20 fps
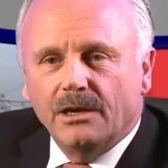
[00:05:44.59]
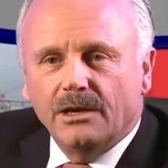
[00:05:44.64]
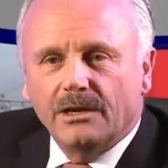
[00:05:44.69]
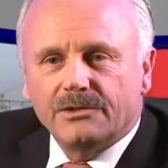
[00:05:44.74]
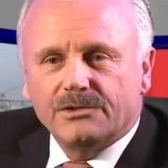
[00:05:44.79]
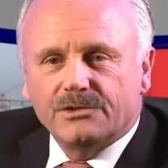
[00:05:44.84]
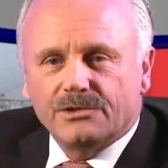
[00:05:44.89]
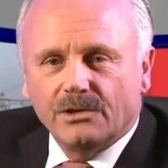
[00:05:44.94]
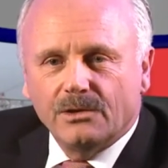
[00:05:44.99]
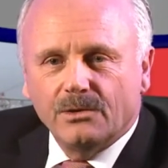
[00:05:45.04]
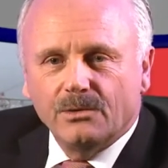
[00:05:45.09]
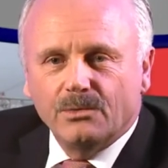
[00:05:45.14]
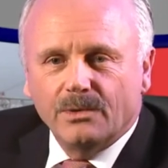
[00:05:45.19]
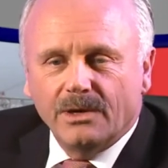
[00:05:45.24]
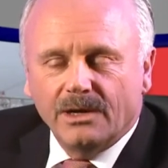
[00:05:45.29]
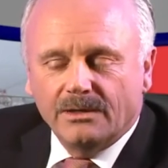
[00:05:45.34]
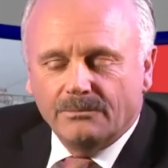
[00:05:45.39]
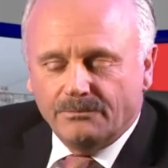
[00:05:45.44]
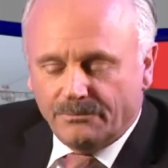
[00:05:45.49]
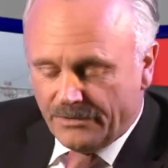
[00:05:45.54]
So
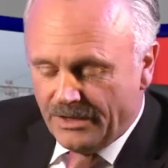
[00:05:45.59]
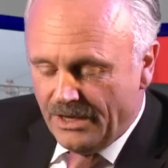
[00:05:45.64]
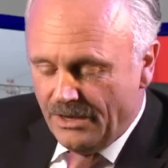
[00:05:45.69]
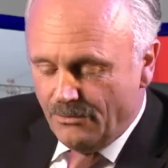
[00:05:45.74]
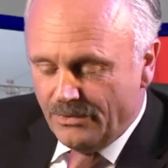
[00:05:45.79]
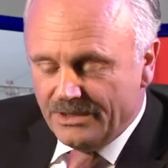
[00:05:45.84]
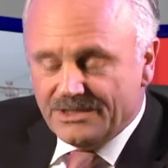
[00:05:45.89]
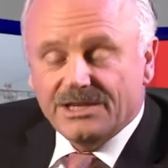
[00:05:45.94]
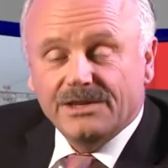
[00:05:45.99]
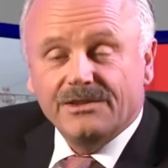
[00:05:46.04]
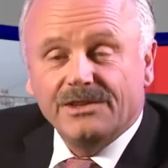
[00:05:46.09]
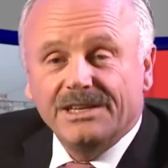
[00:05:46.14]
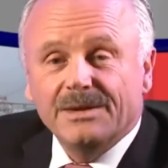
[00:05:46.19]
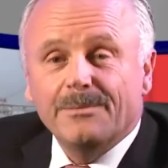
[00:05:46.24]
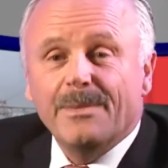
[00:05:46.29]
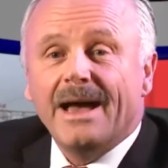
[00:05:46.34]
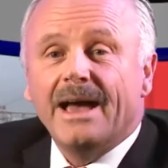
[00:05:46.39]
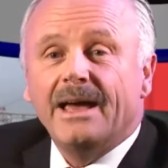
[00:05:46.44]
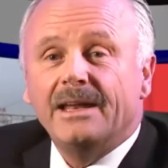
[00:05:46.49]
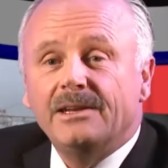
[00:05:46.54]
we see the
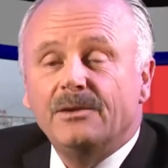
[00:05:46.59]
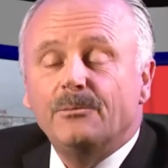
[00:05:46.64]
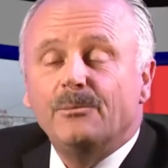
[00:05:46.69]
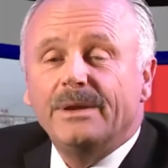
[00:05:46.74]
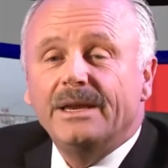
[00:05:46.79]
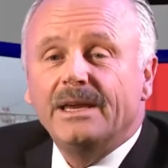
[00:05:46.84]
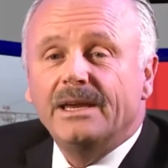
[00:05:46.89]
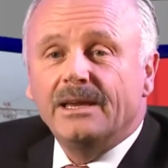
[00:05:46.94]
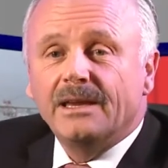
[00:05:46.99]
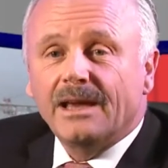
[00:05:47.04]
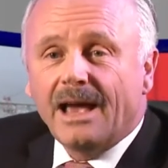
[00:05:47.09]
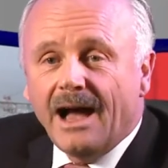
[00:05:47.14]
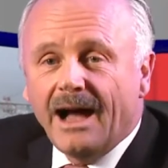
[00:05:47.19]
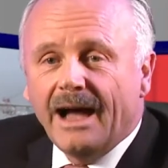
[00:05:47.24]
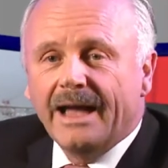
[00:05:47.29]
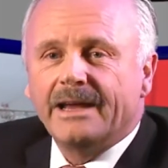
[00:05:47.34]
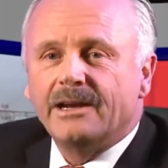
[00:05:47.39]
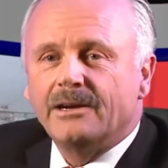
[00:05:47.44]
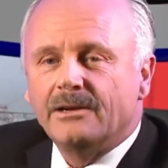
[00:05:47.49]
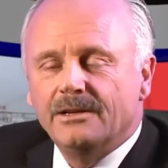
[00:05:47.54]
demand being
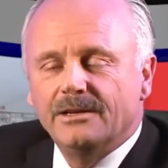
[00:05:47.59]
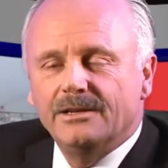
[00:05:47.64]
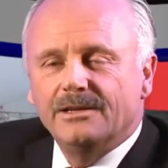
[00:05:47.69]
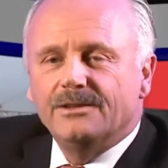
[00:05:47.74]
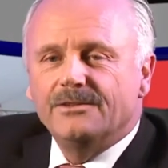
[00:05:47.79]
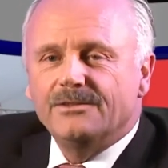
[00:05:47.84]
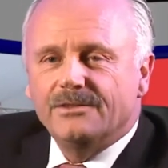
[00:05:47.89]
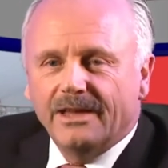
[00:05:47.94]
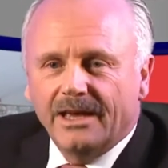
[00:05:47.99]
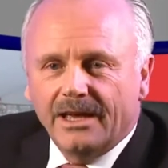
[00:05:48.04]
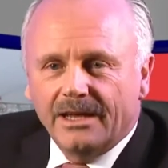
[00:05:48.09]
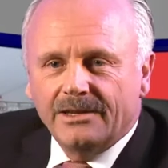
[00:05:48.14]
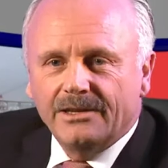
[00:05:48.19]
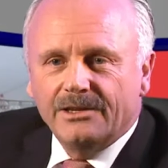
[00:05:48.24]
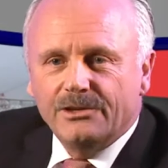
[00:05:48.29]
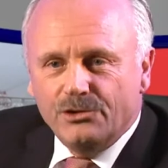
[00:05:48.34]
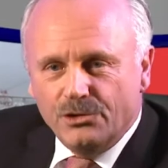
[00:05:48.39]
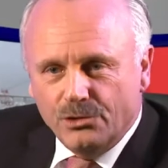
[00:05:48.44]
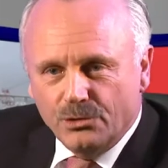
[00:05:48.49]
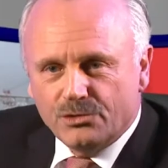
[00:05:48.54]
higher than
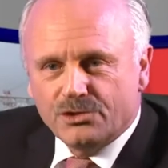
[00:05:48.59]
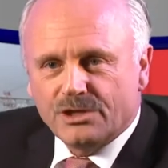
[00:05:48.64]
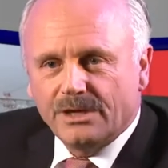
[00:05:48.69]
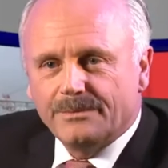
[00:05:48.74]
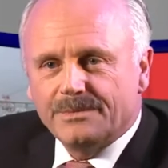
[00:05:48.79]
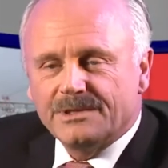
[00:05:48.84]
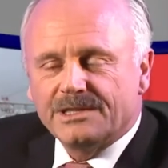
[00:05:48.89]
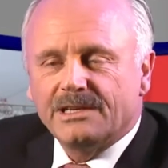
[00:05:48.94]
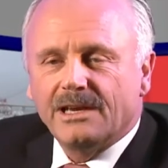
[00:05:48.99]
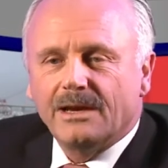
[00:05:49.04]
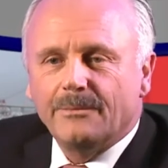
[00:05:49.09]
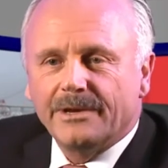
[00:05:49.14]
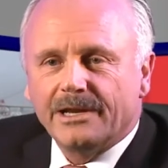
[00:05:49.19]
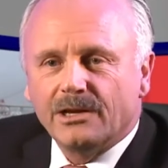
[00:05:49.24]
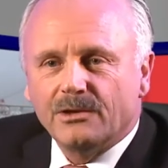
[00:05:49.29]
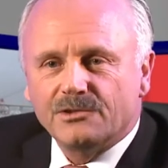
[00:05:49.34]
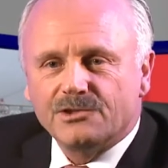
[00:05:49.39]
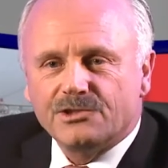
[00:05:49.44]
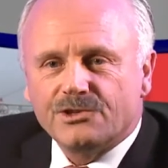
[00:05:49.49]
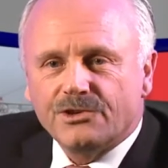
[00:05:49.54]
new ships coming
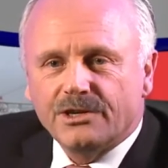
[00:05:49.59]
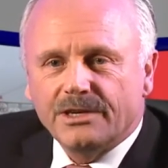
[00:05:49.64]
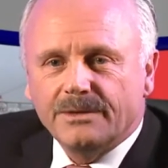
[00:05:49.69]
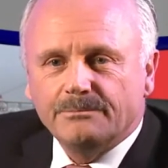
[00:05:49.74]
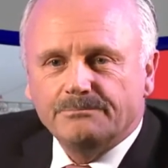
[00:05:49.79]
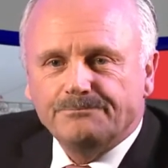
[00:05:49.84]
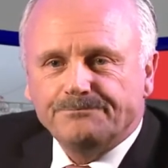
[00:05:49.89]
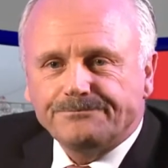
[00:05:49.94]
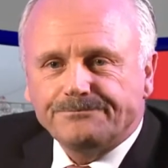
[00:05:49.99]
on stream.